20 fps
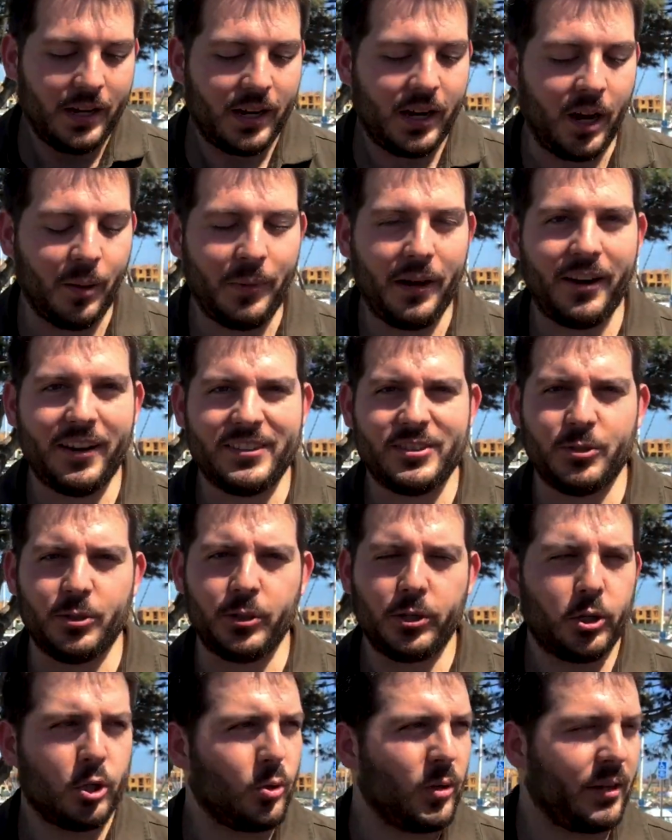come out and do a
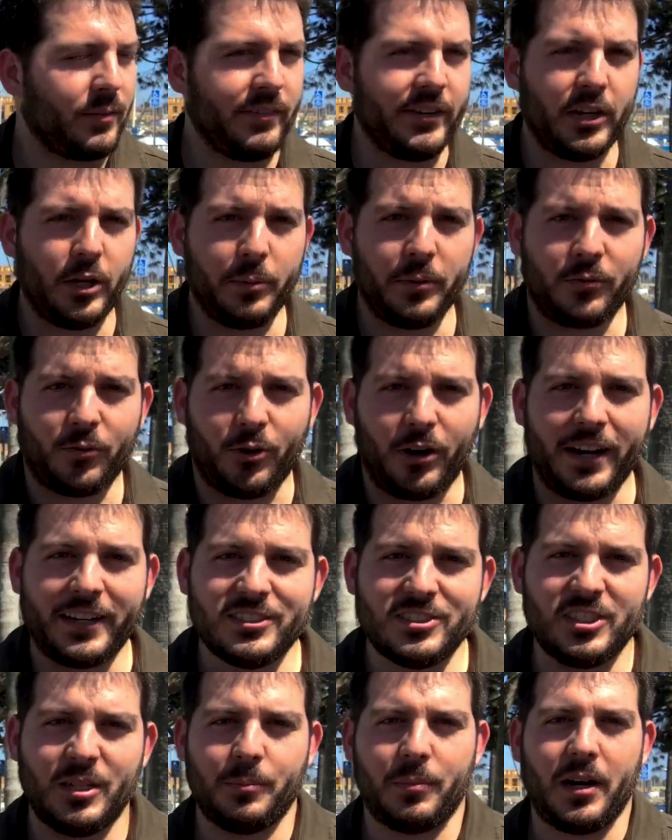little quick video before I
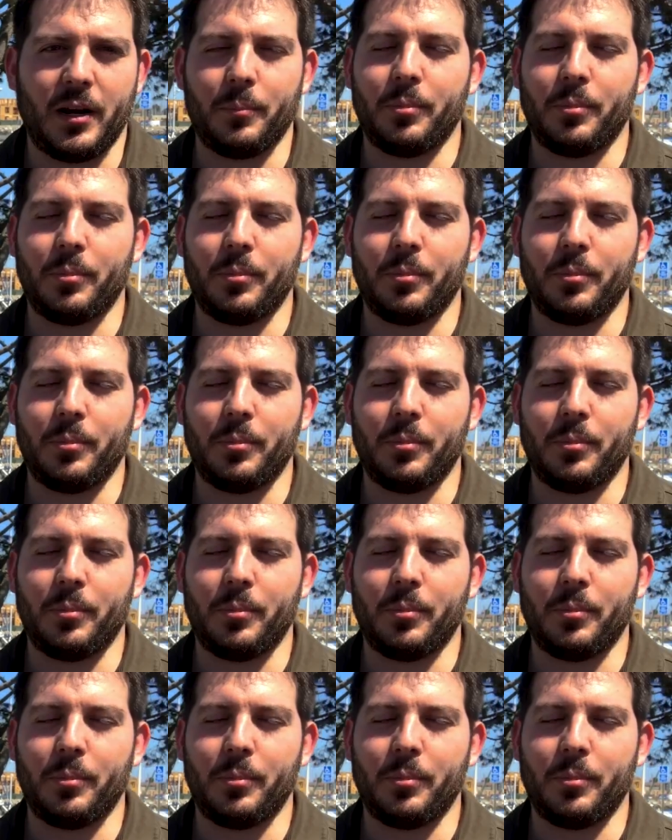jump on